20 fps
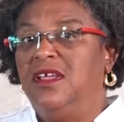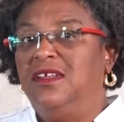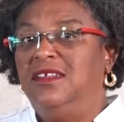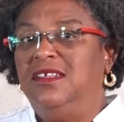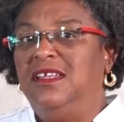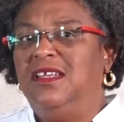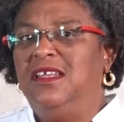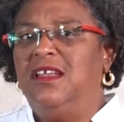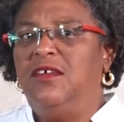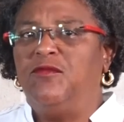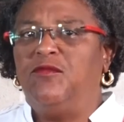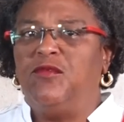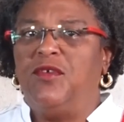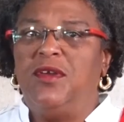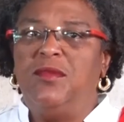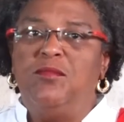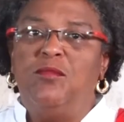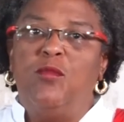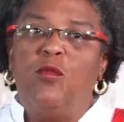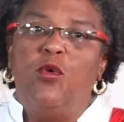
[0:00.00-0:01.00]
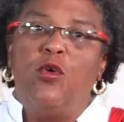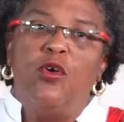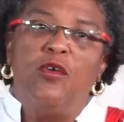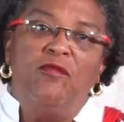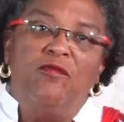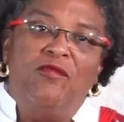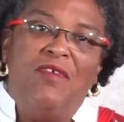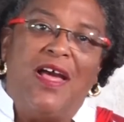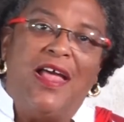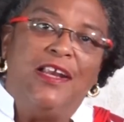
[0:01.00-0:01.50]
delivering more
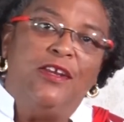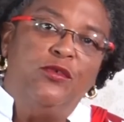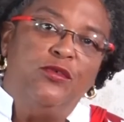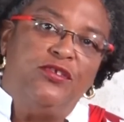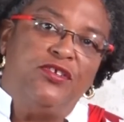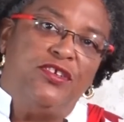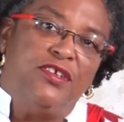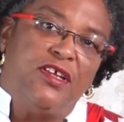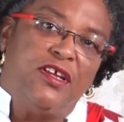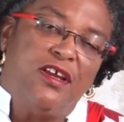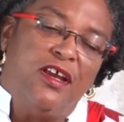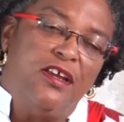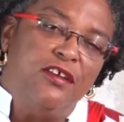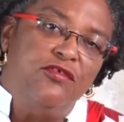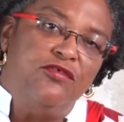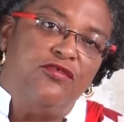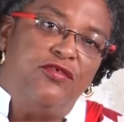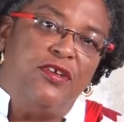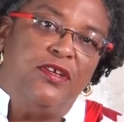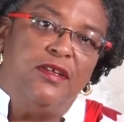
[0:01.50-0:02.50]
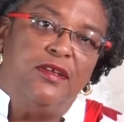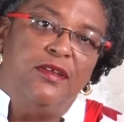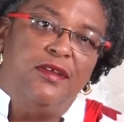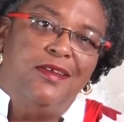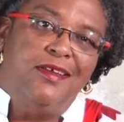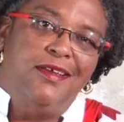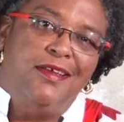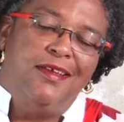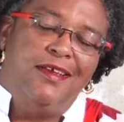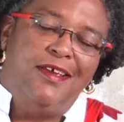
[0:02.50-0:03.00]
value to the country
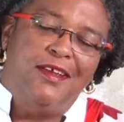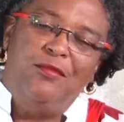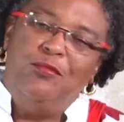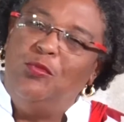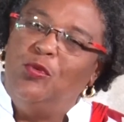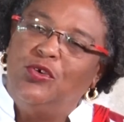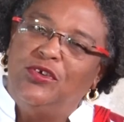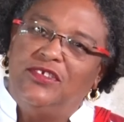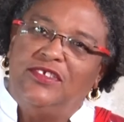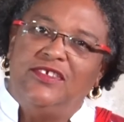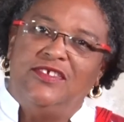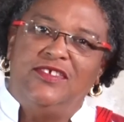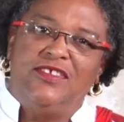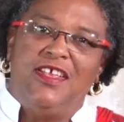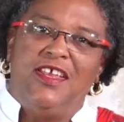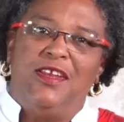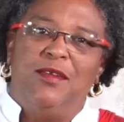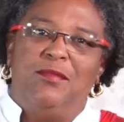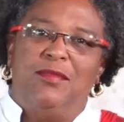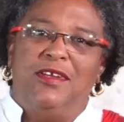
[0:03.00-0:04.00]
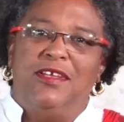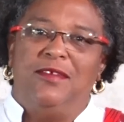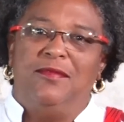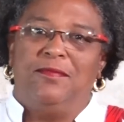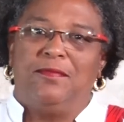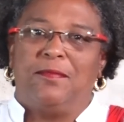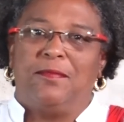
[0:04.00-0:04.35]
and more sustainably.